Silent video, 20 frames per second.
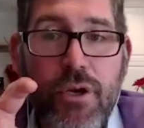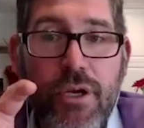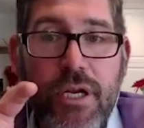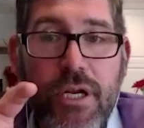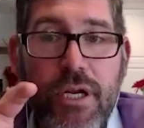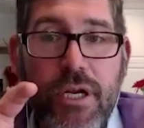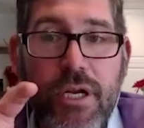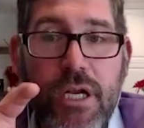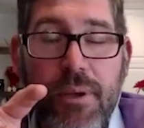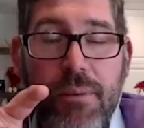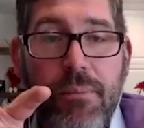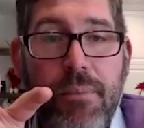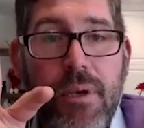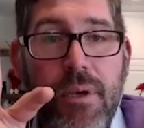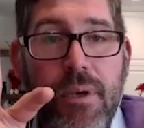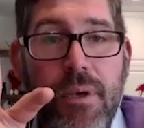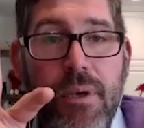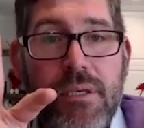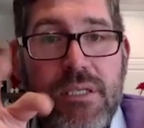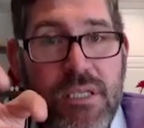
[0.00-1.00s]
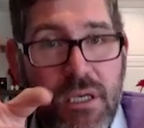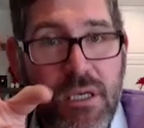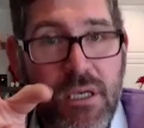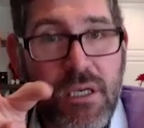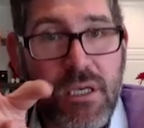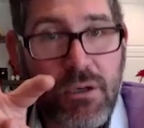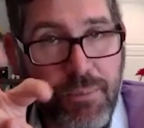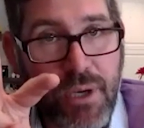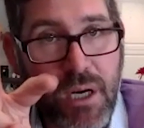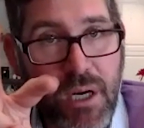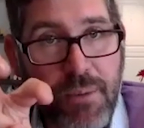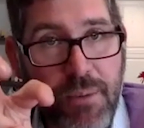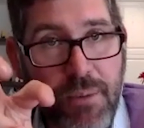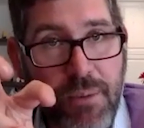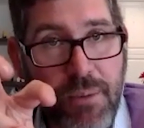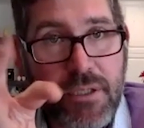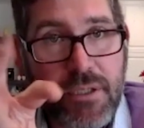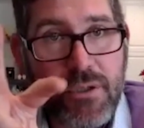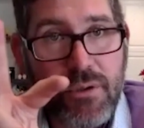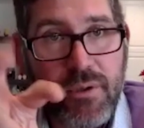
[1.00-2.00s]
You can help them sell the
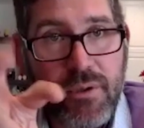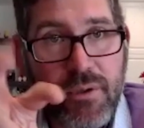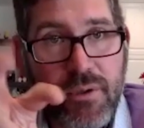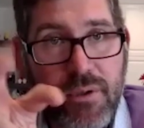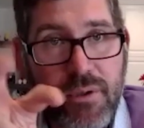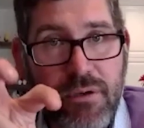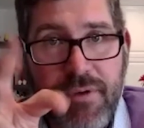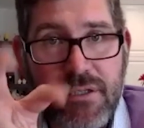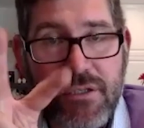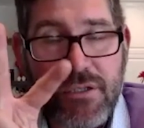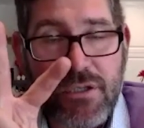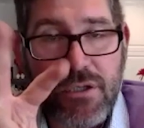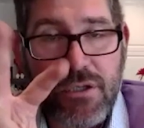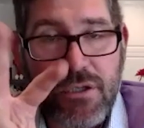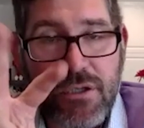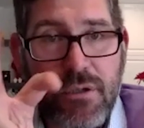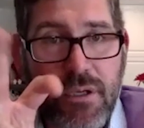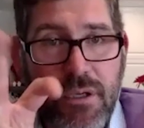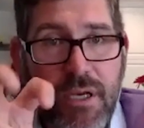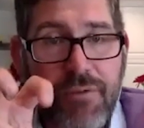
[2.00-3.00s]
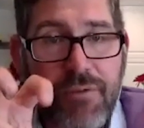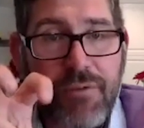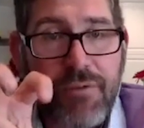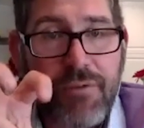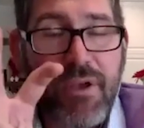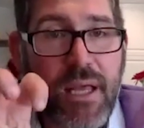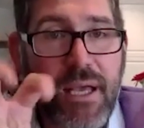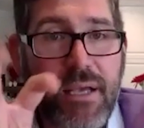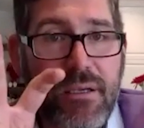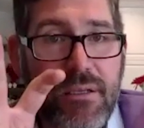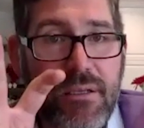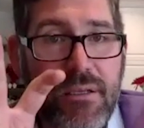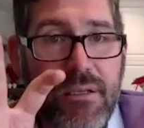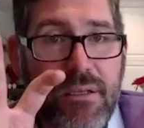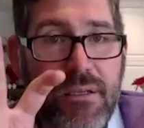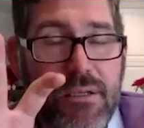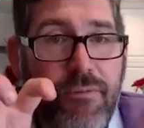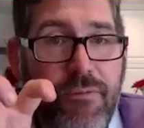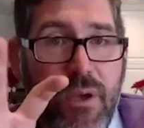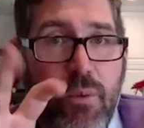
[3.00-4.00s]
property to an investor if they like,
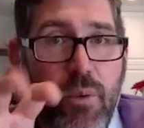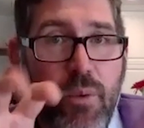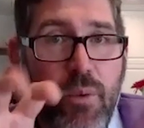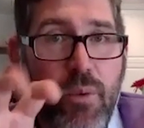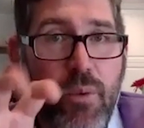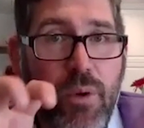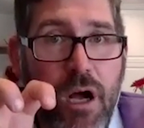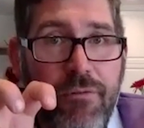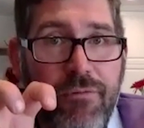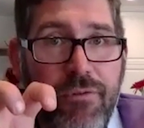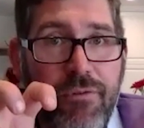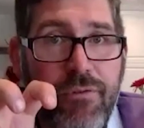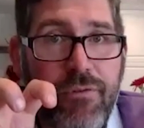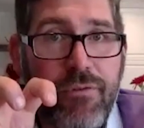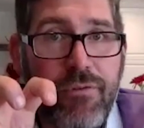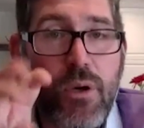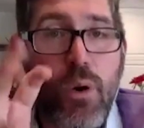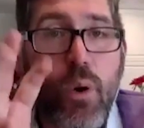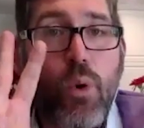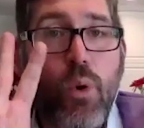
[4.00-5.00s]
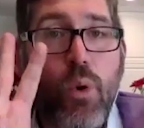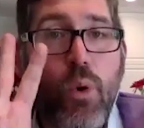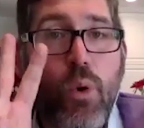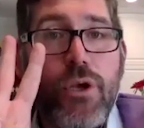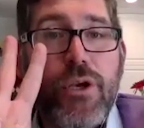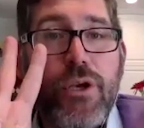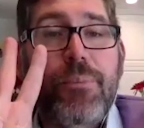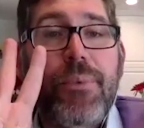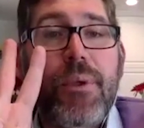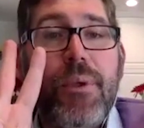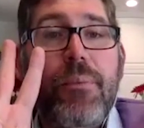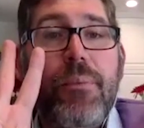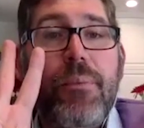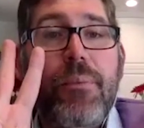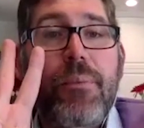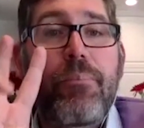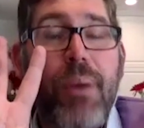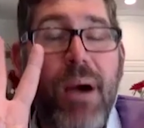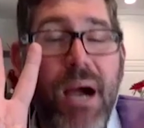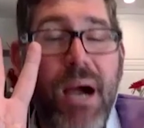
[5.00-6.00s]
you know, if they want to offload it, or you can help
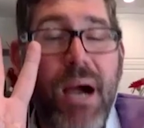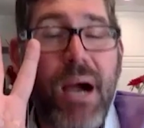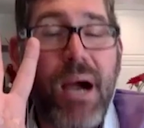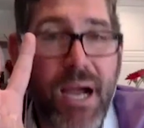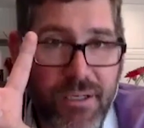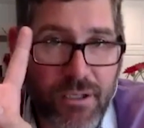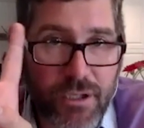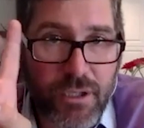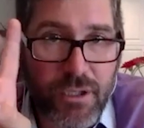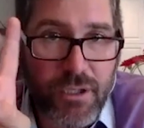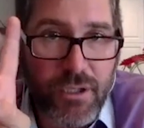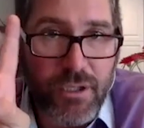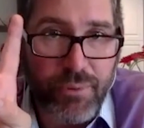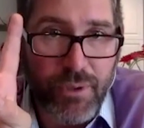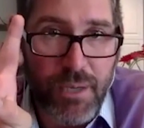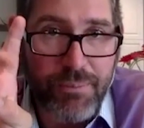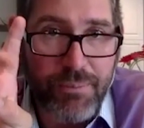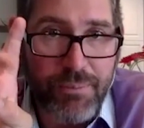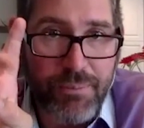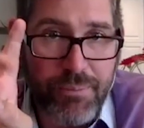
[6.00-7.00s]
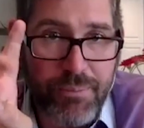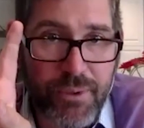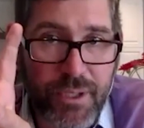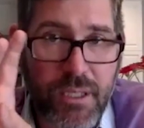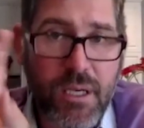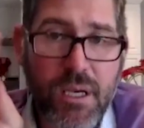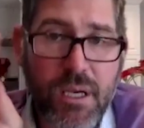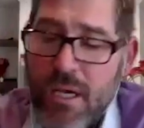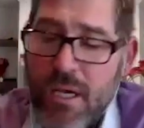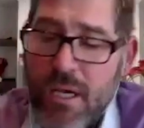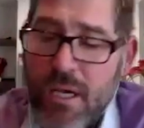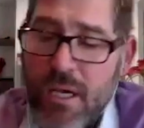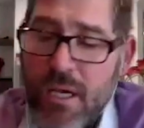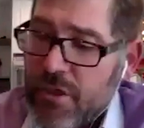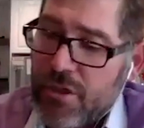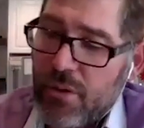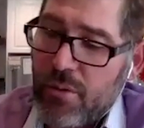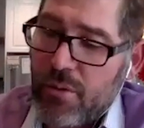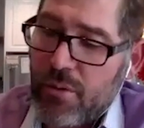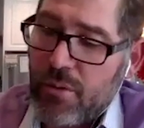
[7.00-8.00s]
them buy another property.
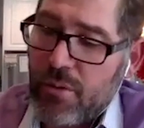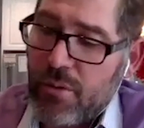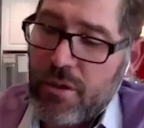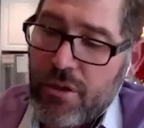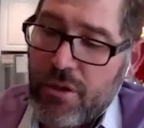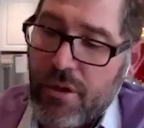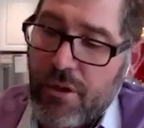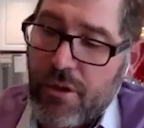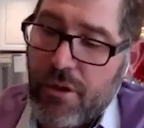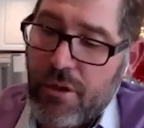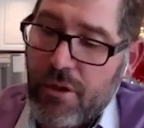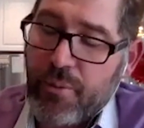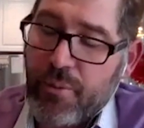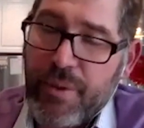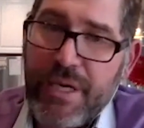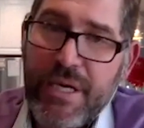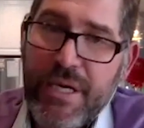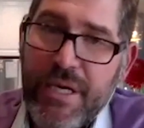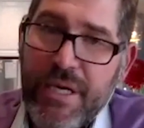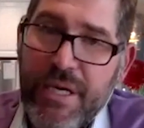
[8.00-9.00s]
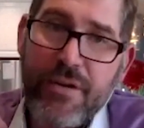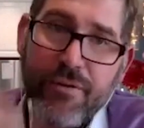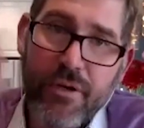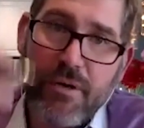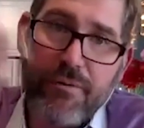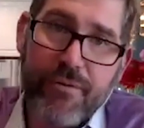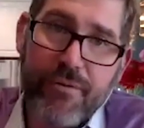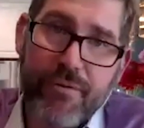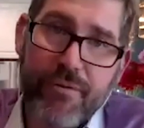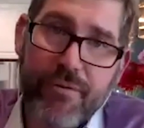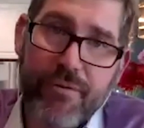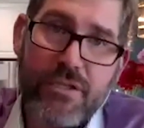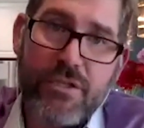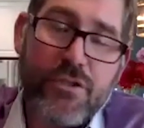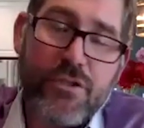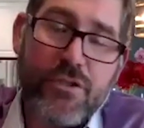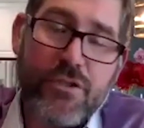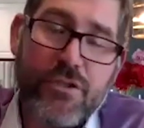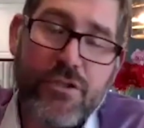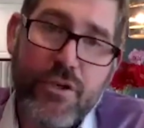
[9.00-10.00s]
So the three different
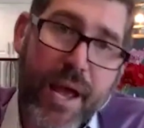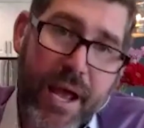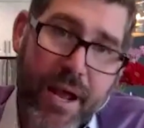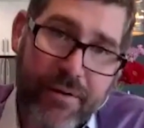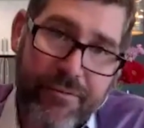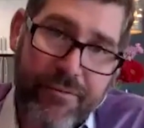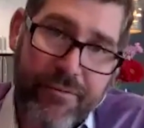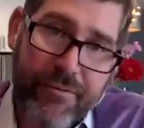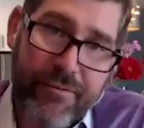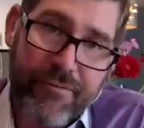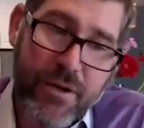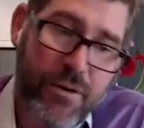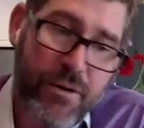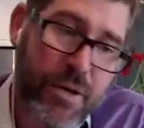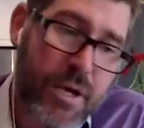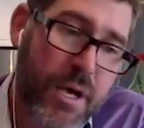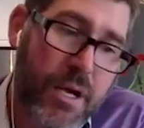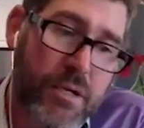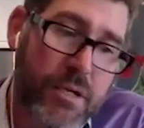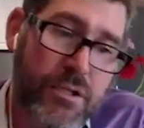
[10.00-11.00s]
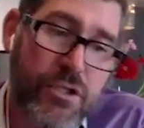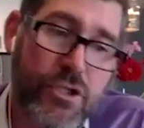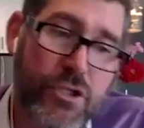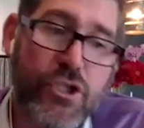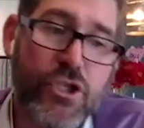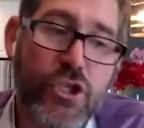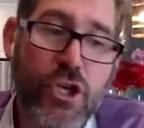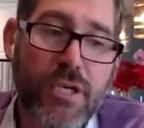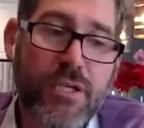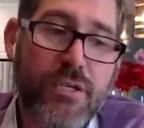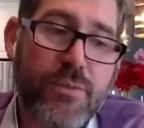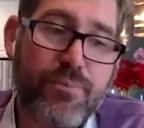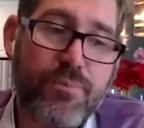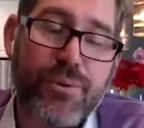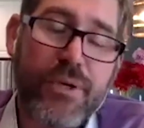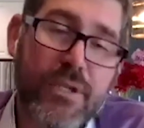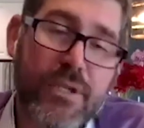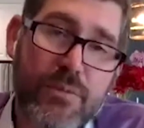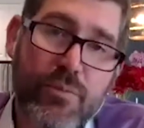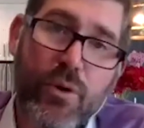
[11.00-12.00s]
conversations you have there
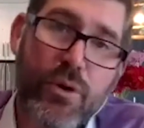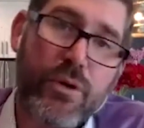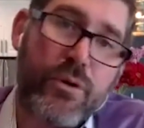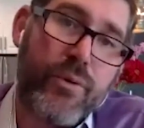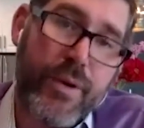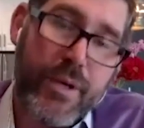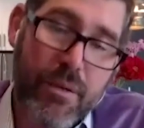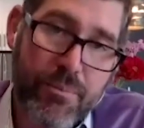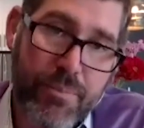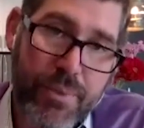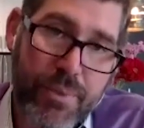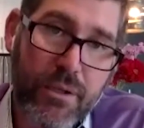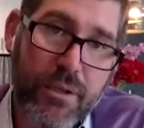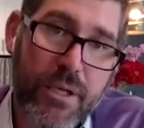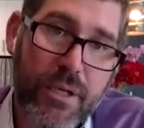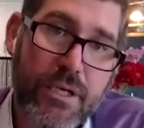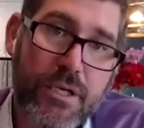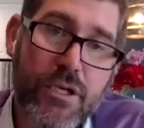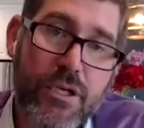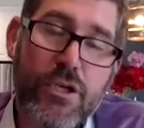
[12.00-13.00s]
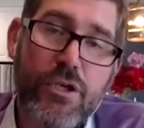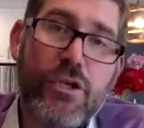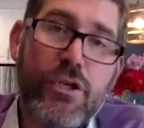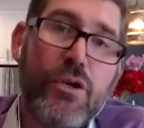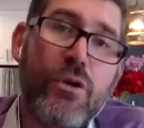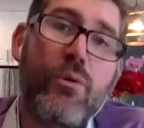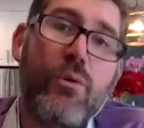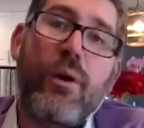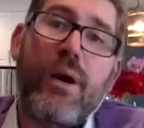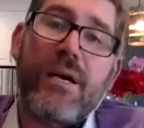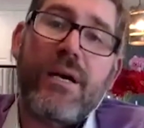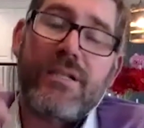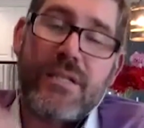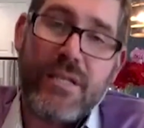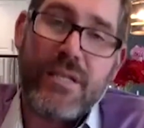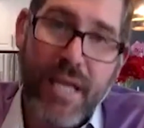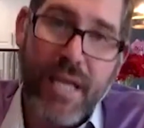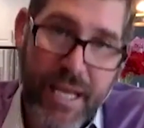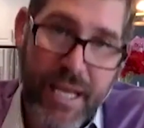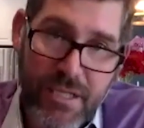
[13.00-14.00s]
just brings more credibility to you as
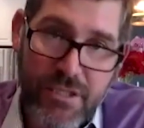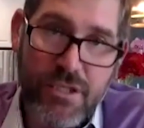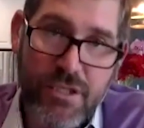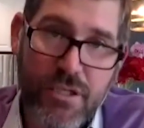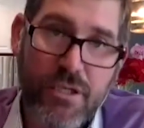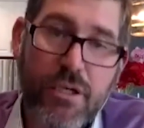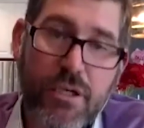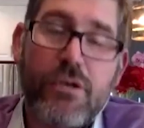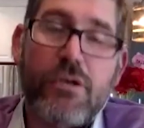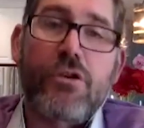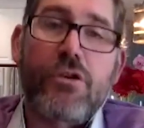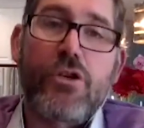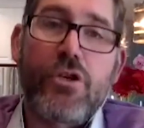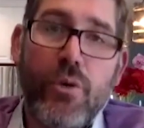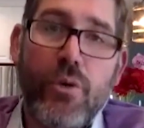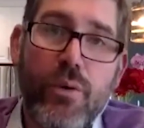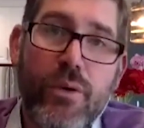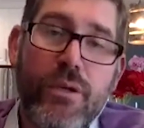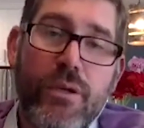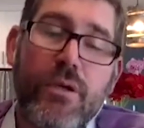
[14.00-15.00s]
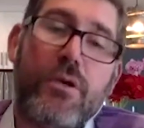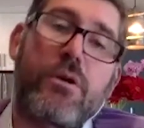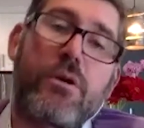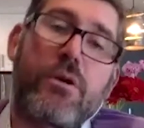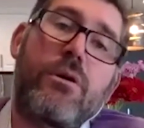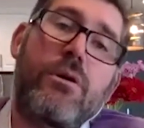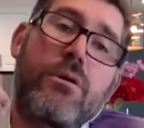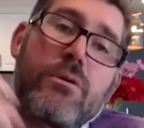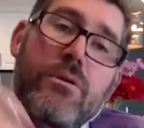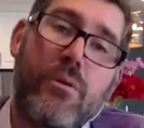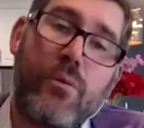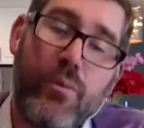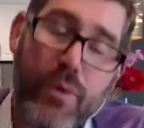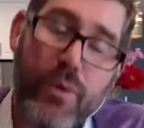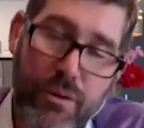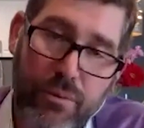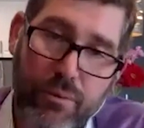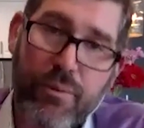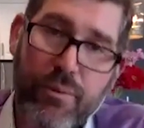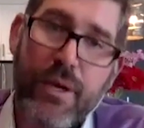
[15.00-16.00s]
an agent doing the calls
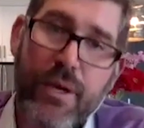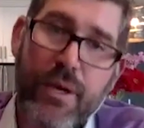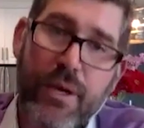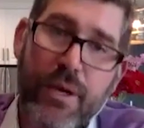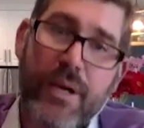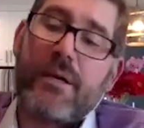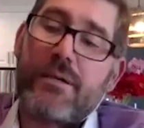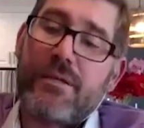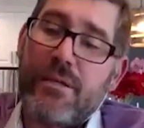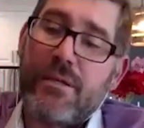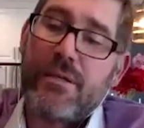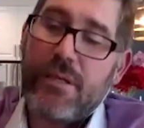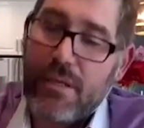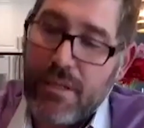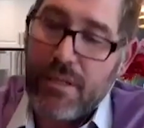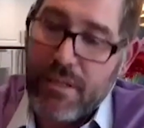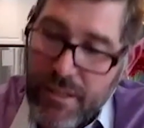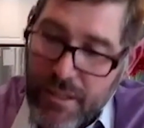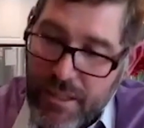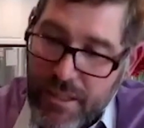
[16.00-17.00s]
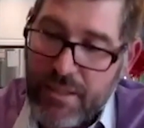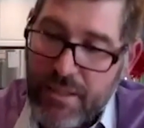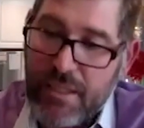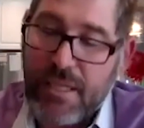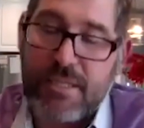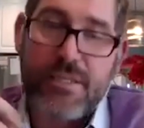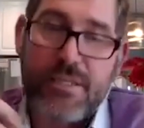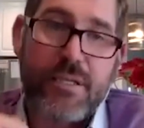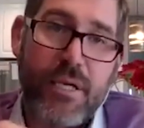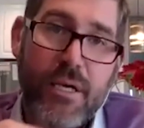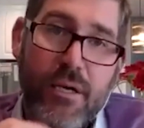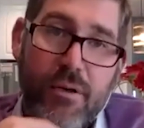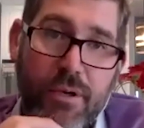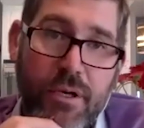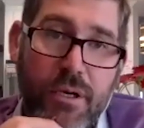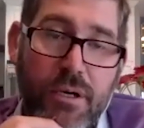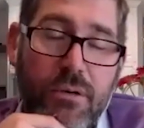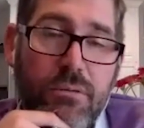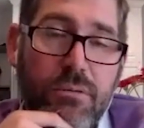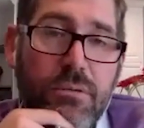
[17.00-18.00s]
with Red X in that
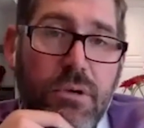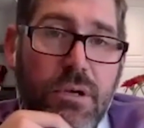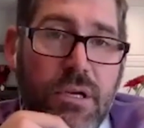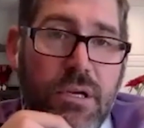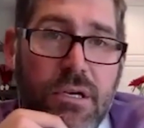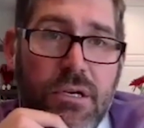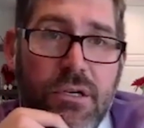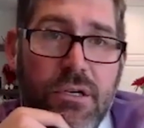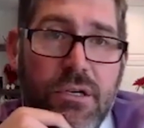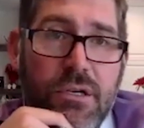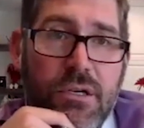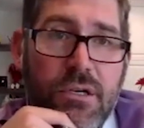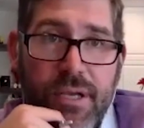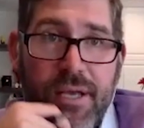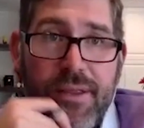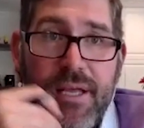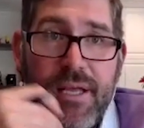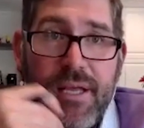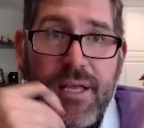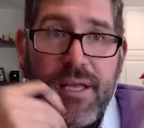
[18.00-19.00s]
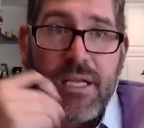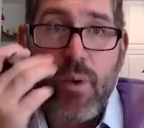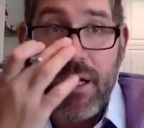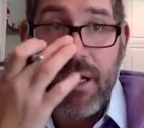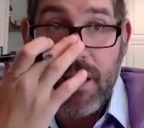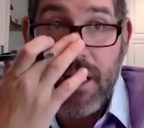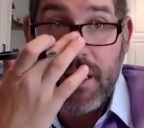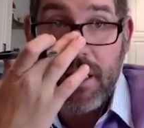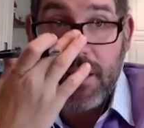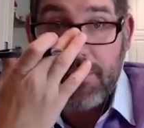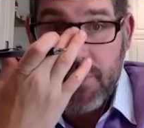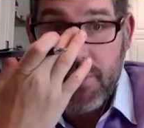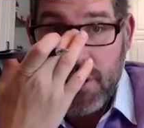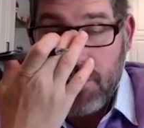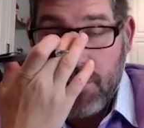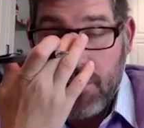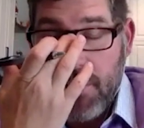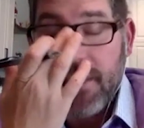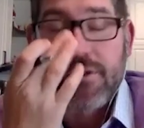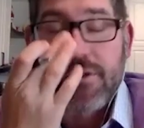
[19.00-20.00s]
scenario. Right. So yeah, that's why I like
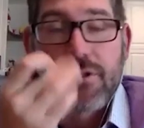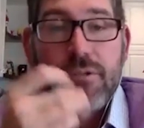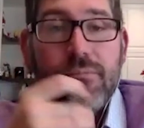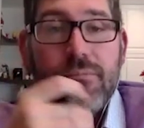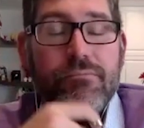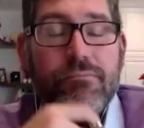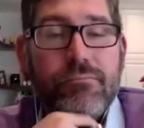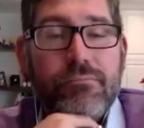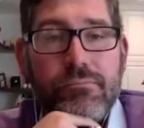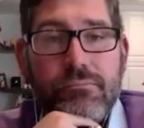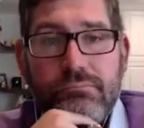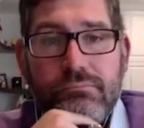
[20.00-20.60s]
them so much.